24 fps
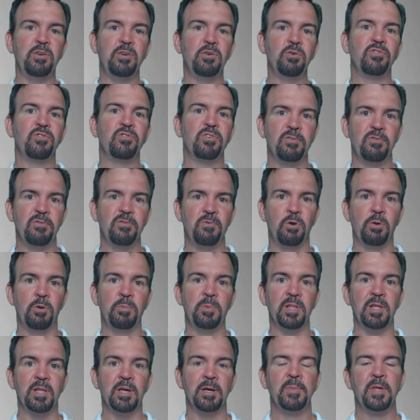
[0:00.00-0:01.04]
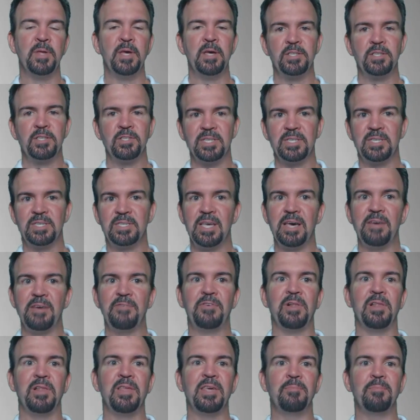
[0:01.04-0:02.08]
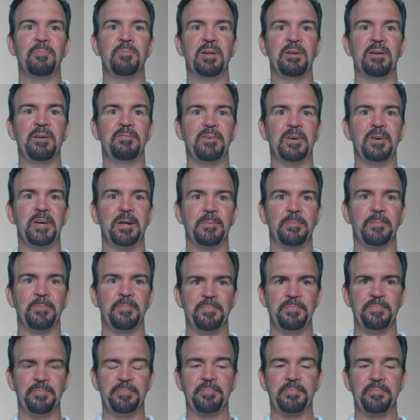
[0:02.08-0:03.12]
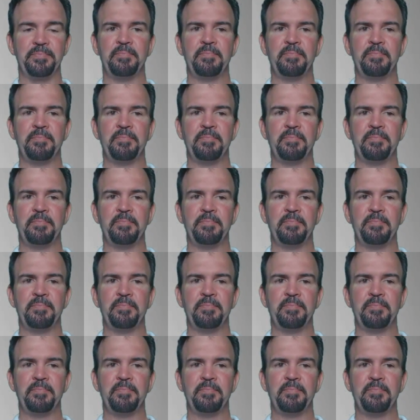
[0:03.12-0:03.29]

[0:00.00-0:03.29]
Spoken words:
which could be used in a formula. So that's definitely a benefit.